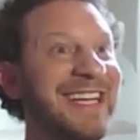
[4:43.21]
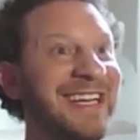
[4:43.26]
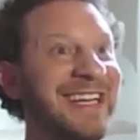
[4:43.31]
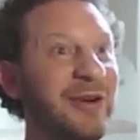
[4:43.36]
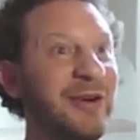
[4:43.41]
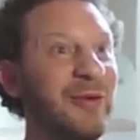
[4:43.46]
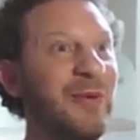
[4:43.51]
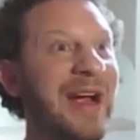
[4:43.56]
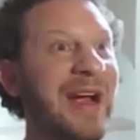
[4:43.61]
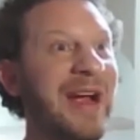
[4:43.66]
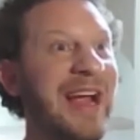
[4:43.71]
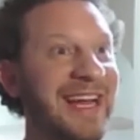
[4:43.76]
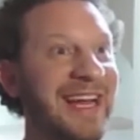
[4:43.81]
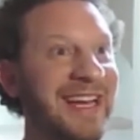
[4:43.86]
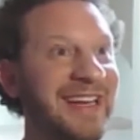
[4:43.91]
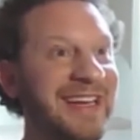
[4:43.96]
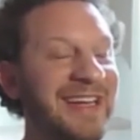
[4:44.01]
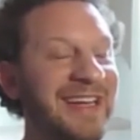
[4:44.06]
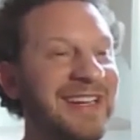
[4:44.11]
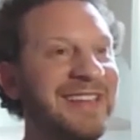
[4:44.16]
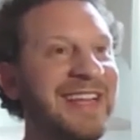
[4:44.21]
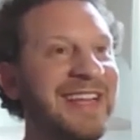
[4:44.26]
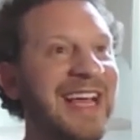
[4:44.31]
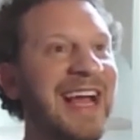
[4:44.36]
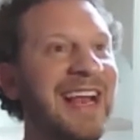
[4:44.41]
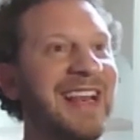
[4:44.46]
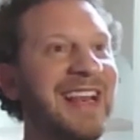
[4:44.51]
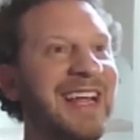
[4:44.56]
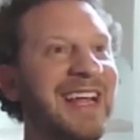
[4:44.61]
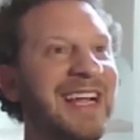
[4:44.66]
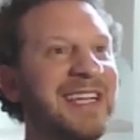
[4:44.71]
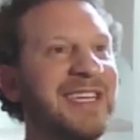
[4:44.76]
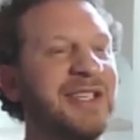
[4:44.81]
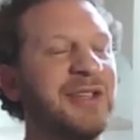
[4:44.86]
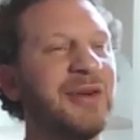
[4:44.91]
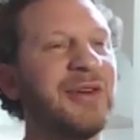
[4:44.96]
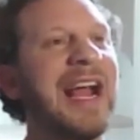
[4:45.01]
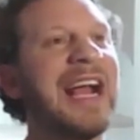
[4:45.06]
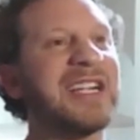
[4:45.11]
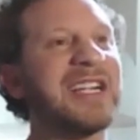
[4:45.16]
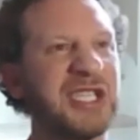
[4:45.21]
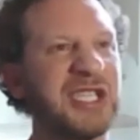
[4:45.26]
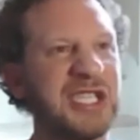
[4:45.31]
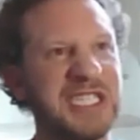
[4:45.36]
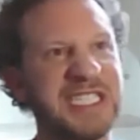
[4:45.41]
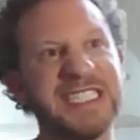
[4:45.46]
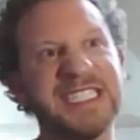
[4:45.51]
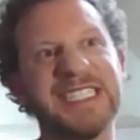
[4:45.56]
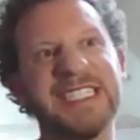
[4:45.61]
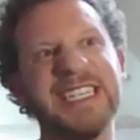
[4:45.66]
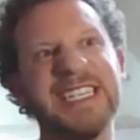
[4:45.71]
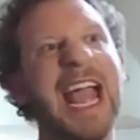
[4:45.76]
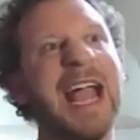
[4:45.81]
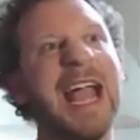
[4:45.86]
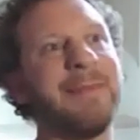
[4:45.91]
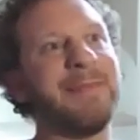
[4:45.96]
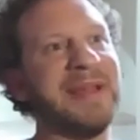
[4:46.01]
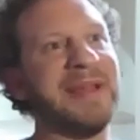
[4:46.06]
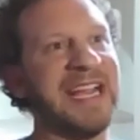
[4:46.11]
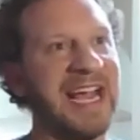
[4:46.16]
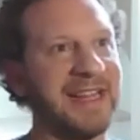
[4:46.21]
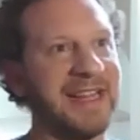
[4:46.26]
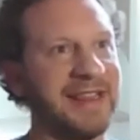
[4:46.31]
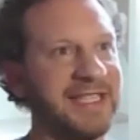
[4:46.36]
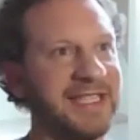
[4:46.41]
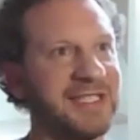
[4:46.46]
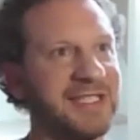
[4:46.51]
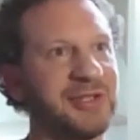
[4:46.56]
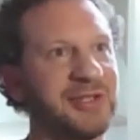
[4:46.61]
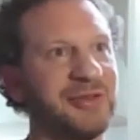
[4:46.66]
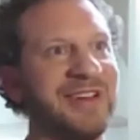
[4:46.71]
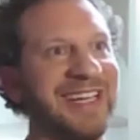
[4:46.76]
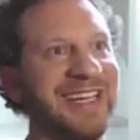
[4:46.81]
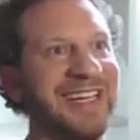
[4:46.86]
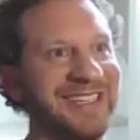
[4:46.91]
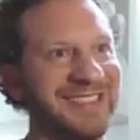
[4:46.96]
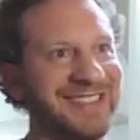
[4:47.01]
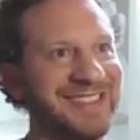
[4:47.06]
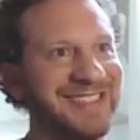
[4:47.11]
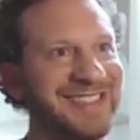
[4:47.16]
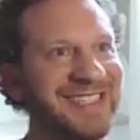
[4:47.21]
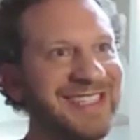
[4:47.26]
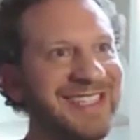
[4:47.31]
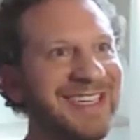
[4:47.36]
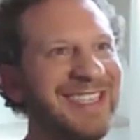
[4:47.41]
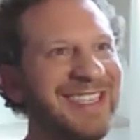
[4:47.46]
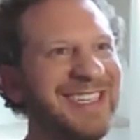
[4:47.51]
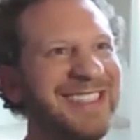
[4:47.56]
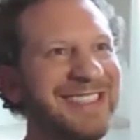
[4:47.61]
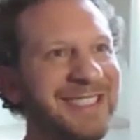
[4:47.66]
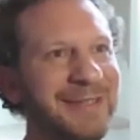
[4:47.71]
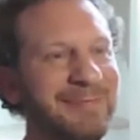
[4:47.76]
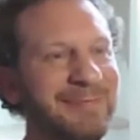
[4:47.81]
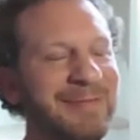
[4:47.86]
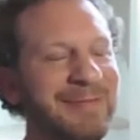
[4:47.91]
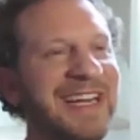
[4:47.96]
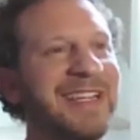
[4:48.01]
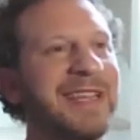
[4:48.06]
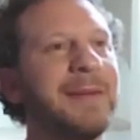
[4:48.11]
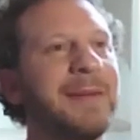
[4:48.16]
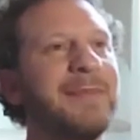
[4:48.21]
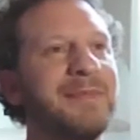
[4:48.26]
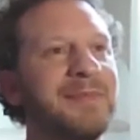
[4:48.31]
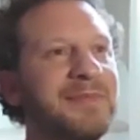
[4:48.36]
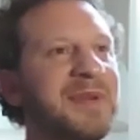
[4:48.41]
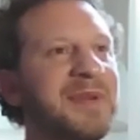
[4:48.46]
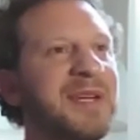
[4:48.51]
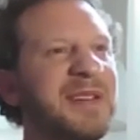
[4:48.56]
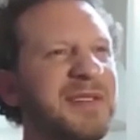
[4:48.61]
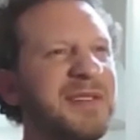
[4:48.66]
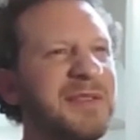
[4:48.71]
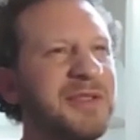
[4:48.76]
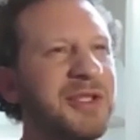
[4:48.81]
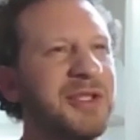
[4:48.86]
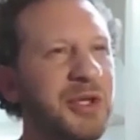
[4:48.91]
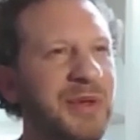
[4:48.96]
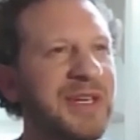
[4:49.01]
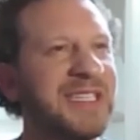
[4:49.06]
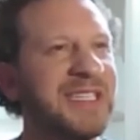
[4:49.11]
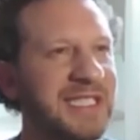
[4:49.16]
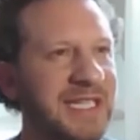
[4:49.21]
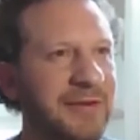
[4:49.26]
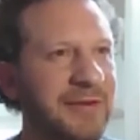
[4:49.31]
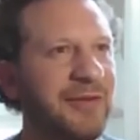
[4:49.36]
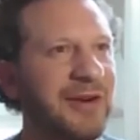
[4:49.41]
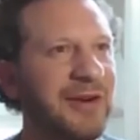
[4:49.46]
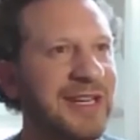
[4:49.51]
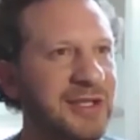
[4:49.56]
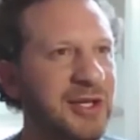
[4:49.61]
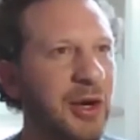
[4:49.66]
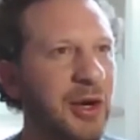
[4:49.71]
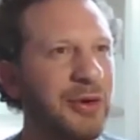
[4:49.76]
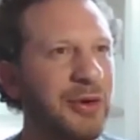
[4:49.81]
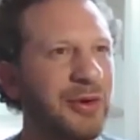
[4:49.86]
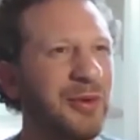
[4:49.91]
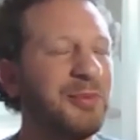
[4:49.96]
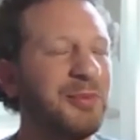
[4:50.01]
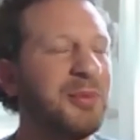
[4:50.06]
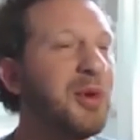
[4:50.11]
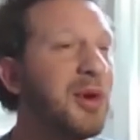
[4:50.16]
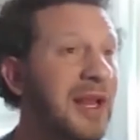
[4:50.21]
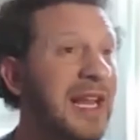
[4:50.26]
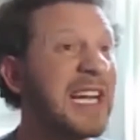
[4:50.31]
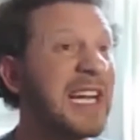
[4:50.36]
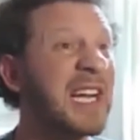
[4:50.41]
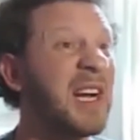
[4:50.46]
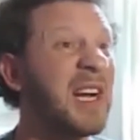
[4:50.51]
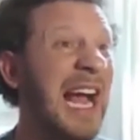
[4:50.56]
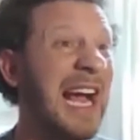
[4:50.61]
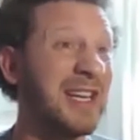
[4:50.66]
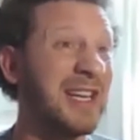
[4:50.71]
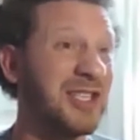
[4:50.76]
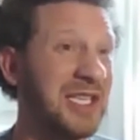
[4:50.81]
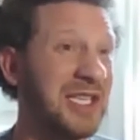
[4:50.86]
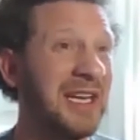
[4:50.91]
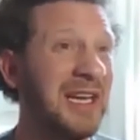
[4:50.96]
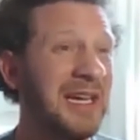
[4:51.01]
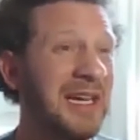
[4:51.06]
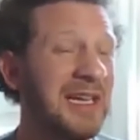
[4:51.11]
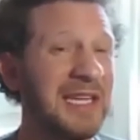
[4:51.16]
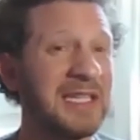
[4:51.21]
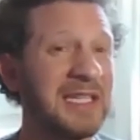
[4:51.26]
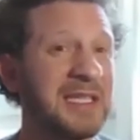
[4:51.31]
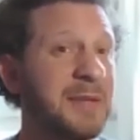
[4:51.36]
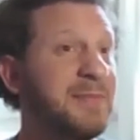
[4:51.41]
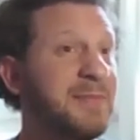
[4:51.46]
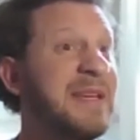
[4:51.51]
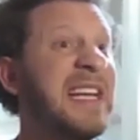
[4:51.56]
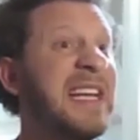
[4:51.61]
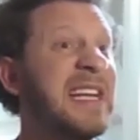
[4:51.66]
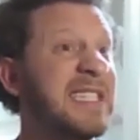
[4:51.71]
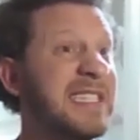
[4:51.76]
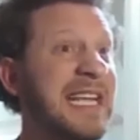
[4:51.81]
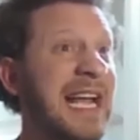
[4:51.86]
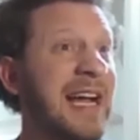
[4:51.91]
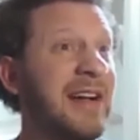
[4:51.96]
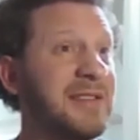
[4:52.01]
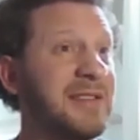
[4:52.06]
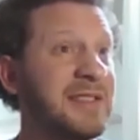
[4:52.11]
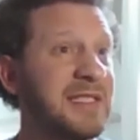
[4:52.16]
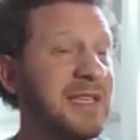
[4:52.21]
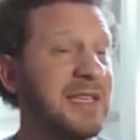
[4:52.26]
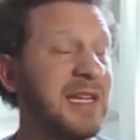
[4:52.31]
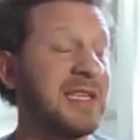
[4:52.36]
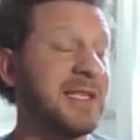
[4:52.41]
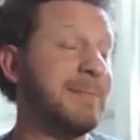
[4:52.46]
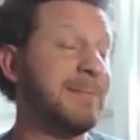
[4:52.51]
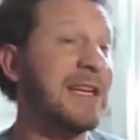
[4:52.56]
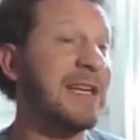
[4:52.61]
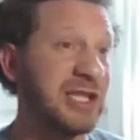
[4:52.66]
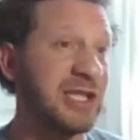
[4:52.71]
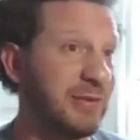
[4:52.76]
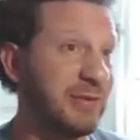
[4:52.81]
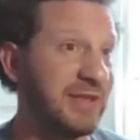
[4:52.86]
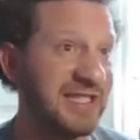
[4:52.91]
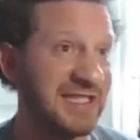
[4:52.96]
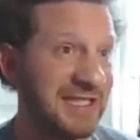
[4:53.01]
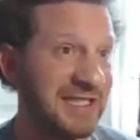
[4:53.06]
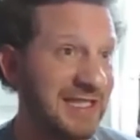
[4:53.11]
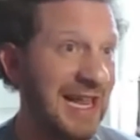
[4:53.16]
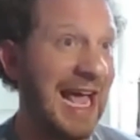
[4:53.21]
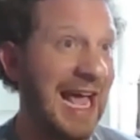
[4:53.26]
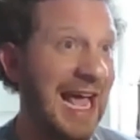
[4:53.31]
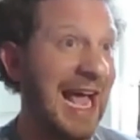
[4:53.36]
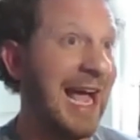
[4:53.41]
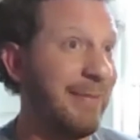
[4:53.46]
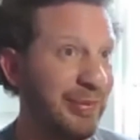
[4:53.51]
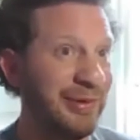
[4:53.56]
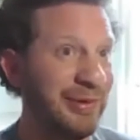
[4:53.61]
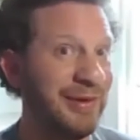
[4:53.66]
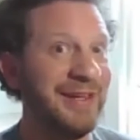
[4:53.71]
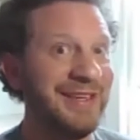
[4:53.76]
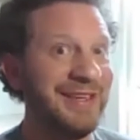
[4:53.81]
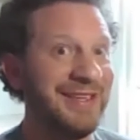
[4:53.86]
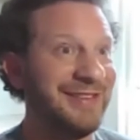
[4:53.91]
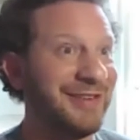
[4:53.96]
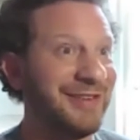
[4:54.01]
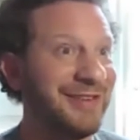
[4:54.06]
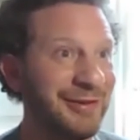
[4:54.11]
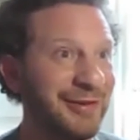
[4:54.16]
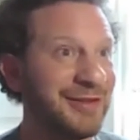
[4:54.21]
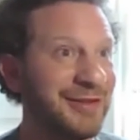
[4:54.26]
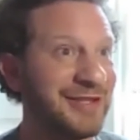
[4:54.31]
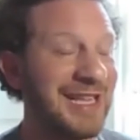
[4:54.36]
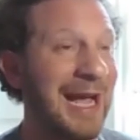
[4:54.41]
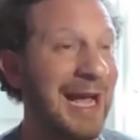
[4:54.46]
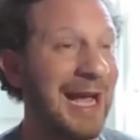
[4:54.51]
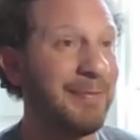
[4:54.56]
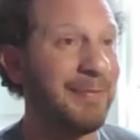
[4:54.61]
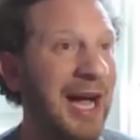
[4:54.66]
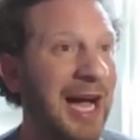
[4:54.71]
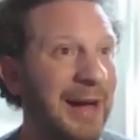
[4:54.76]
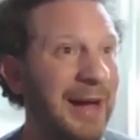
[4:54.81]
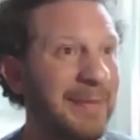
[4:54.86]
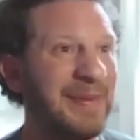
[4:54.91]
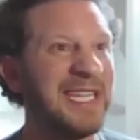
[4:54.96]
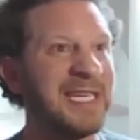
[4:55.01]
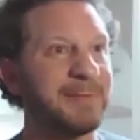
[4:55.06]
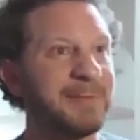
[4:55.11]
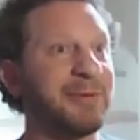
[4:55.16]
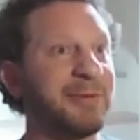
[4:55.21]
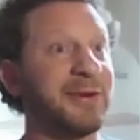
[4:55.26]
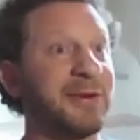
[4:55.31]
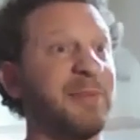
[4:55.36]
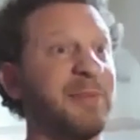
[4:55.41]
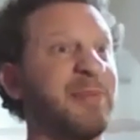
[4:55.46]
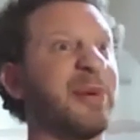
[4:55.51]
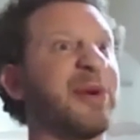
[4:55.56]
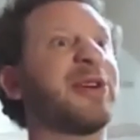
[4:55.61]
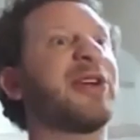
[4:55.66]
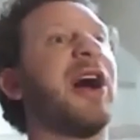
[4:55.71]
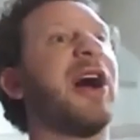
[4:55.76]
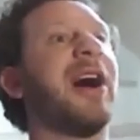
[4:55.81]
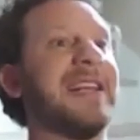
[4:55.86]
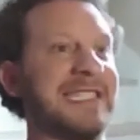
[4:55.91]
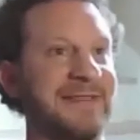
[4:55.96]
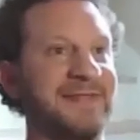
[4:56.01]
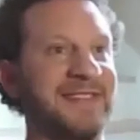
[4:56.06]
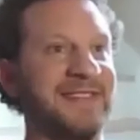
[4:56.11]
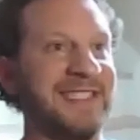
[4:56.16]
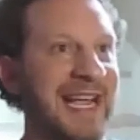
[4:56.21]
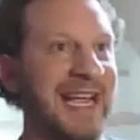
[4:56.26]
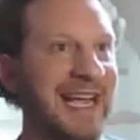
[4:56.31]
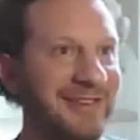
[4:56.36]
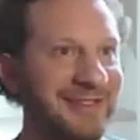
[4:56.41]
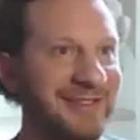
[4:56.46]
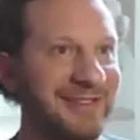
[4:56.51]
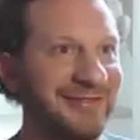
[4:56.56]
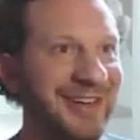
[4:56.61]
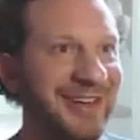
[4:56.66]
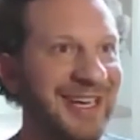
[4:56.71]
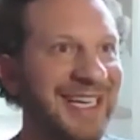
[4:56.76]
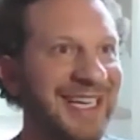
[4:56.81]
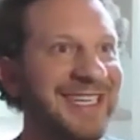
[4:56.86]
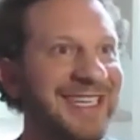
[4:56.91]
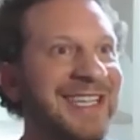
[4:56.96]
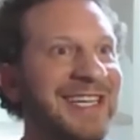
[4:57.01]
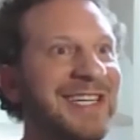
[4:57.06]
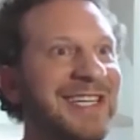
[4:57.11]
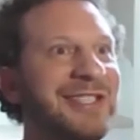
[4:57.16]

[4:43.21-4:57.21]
In a way that like you're actually snapping at the strings to make them do a different tonal, more like like to me it sounds, especially with slap or slap pop, it's the percussive sound, right?